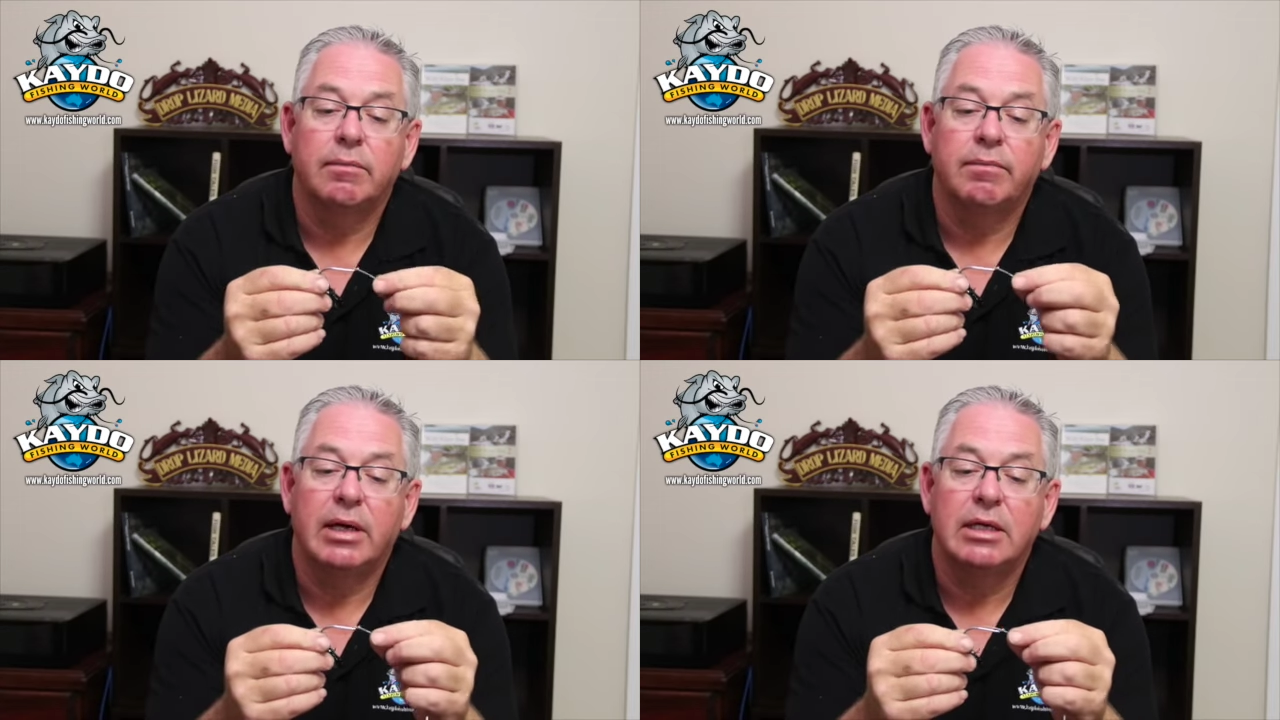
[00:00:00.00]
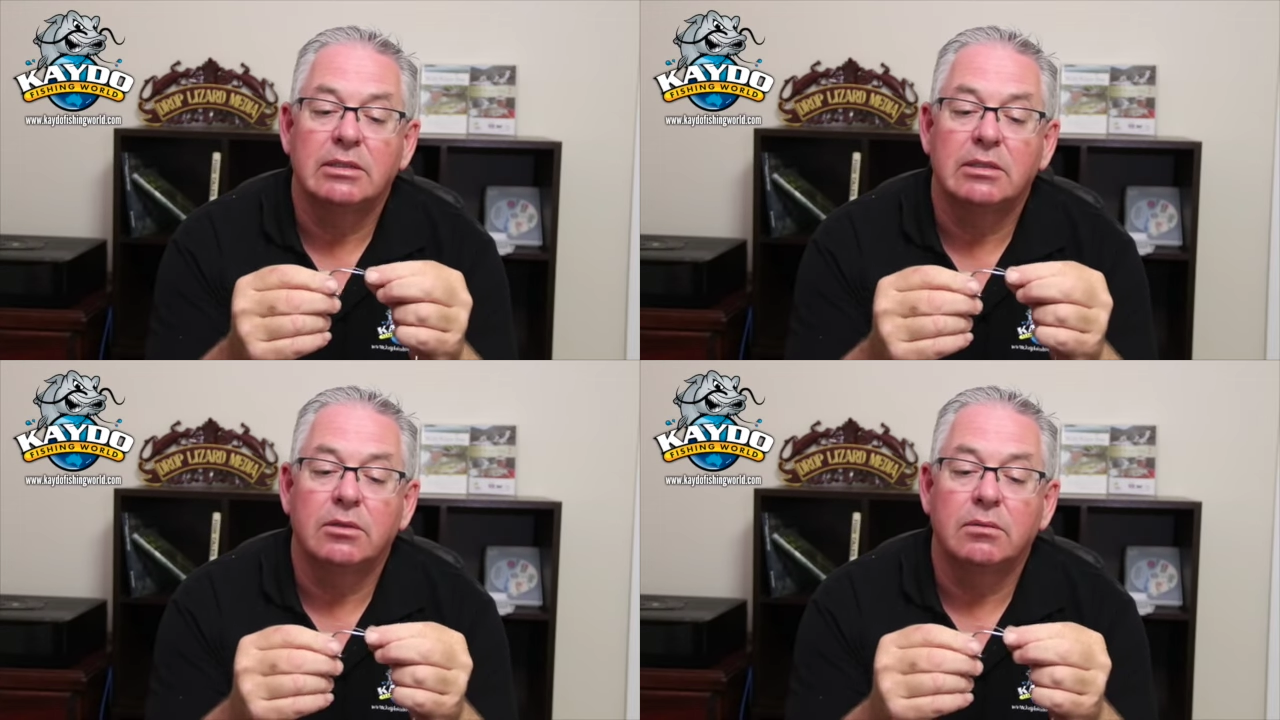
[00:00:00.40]

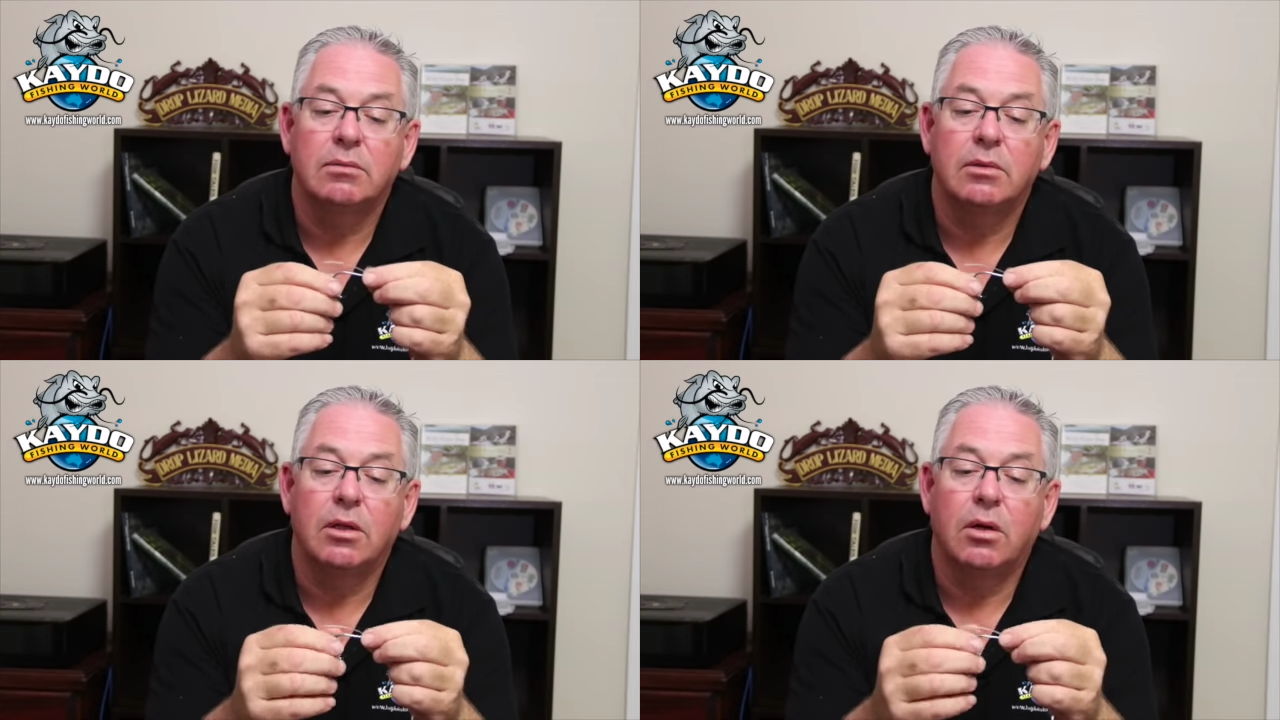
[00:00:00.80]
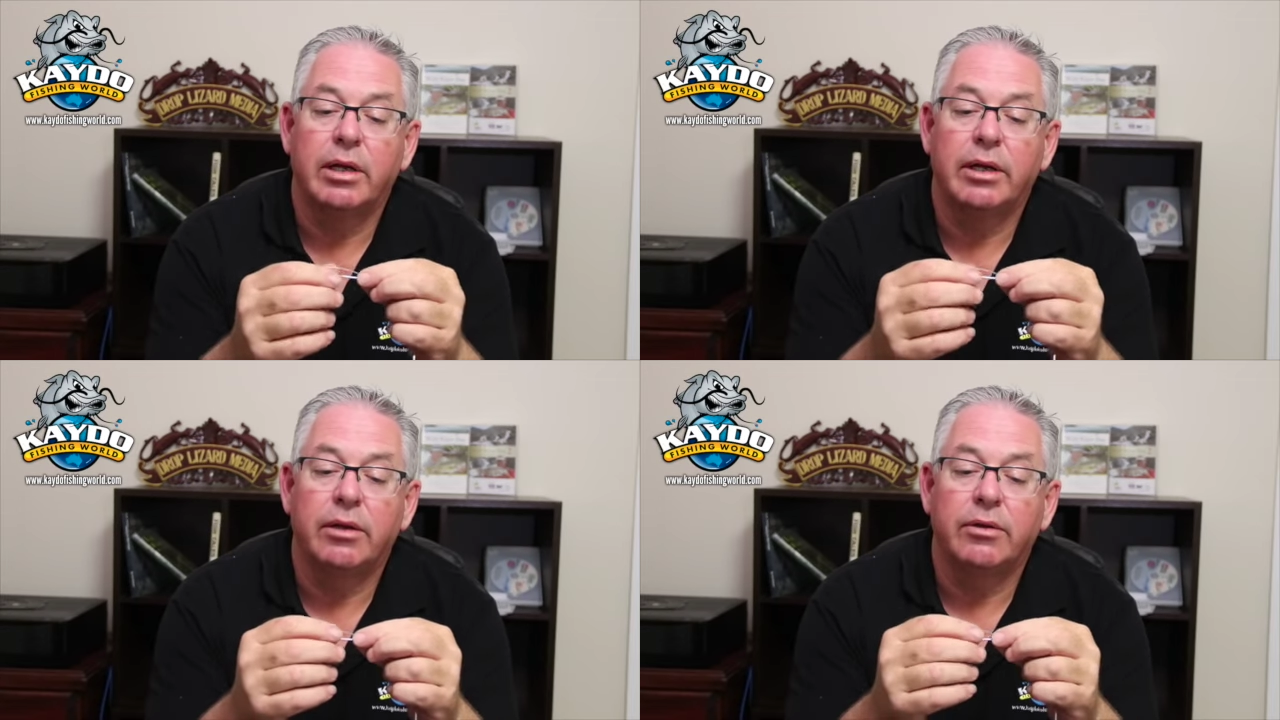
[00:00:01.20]
pass the
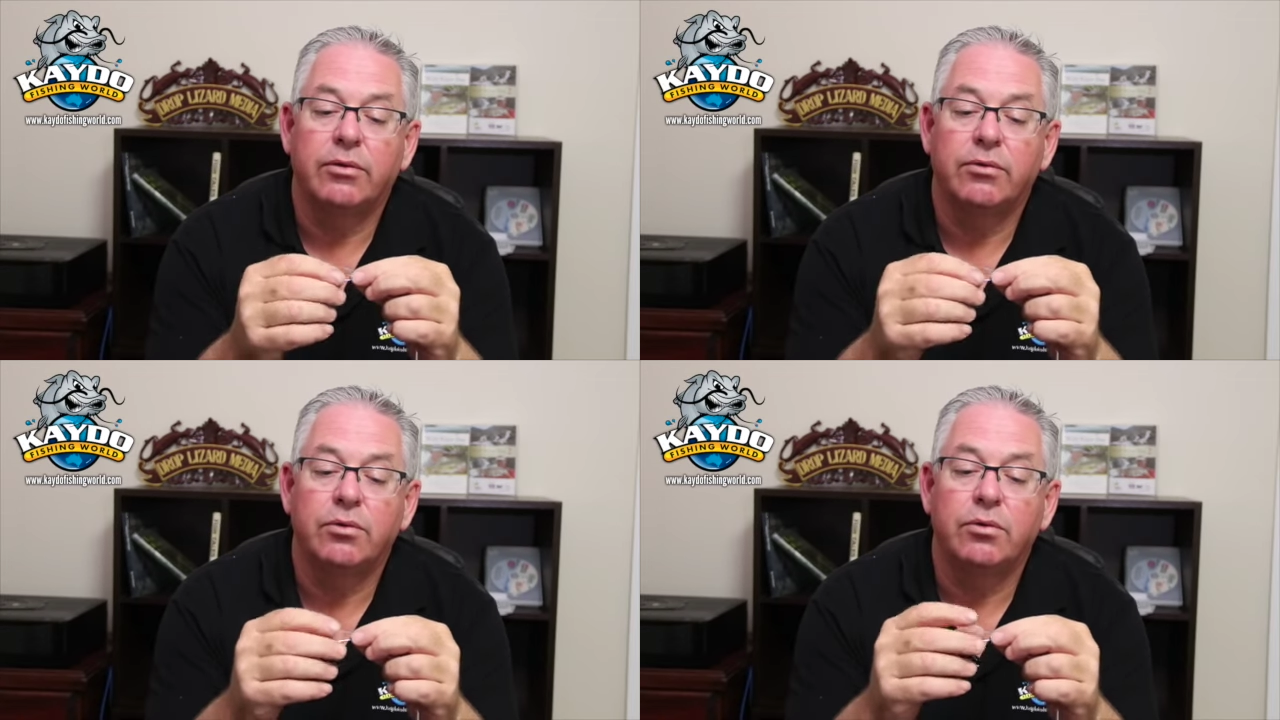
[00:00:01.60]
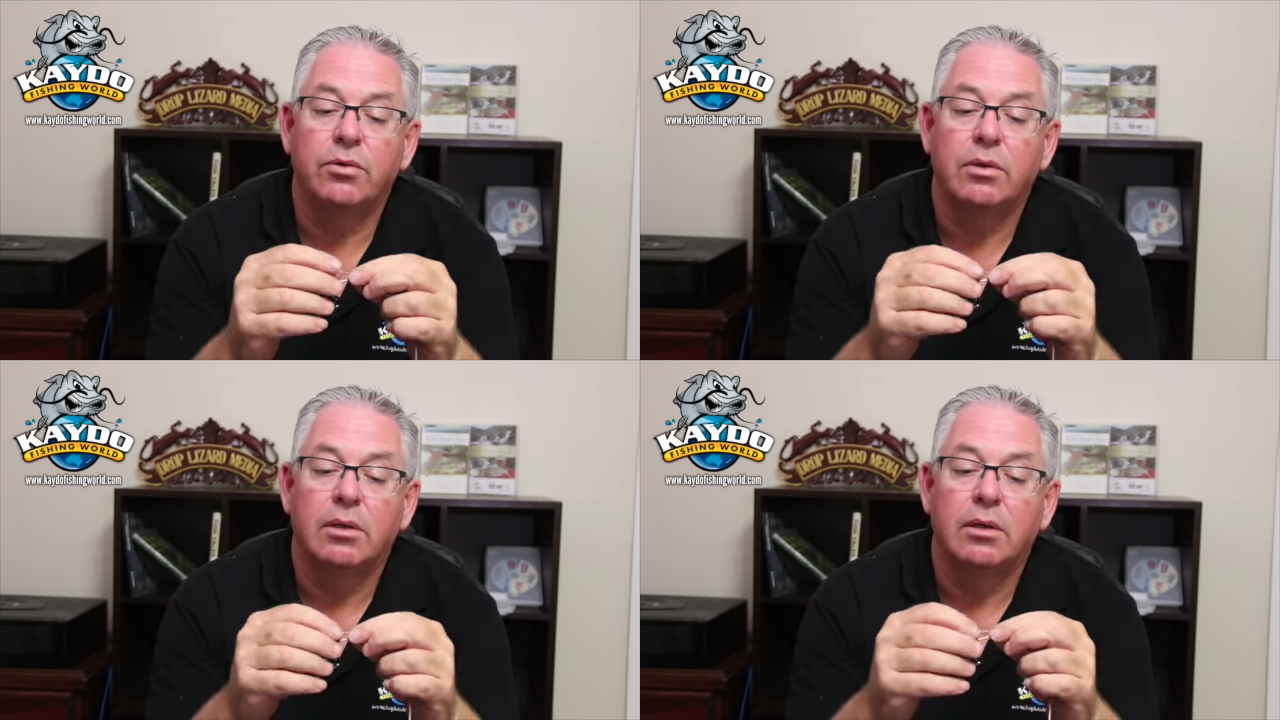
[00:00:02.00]
line
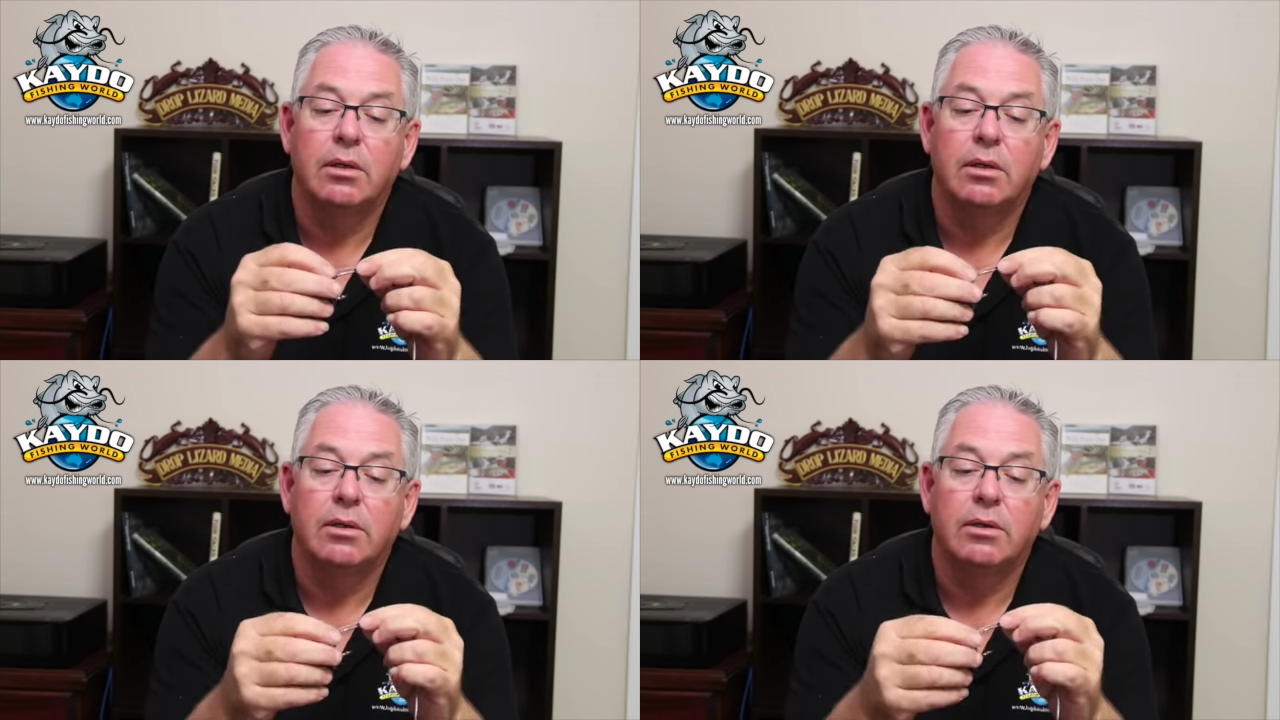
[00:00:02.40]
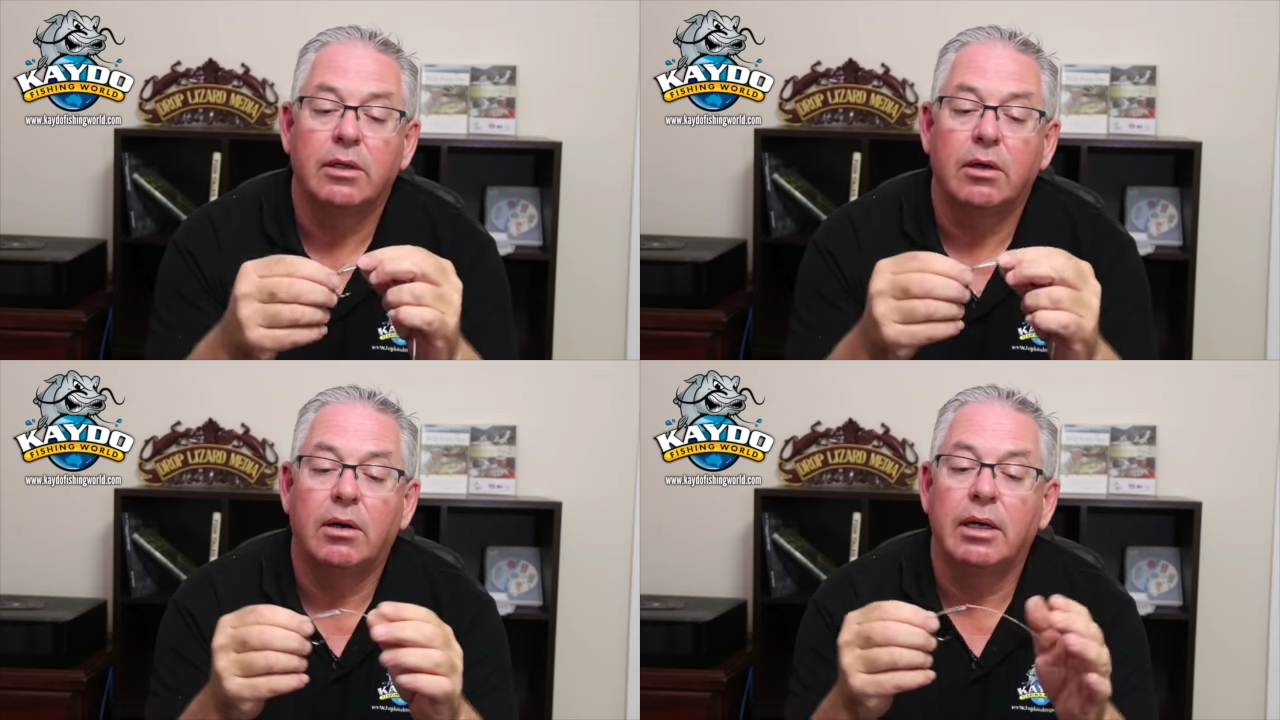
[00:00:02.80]
through
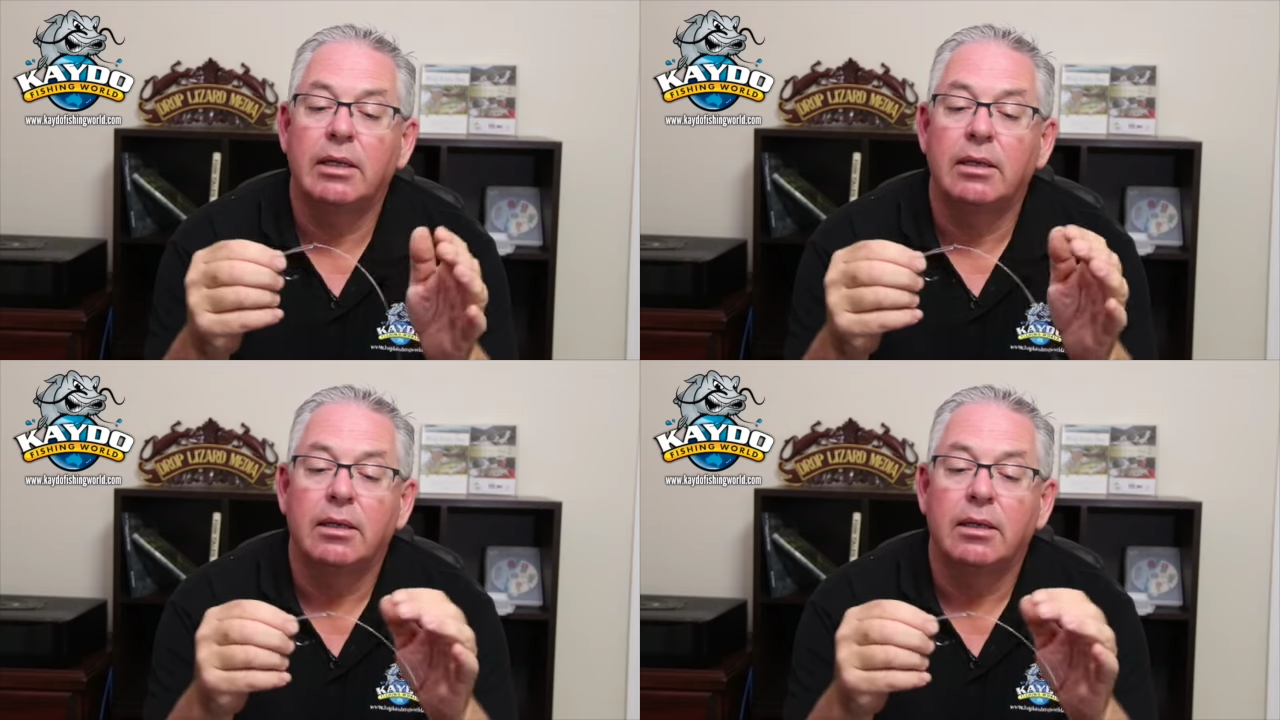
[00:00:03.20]
the eye,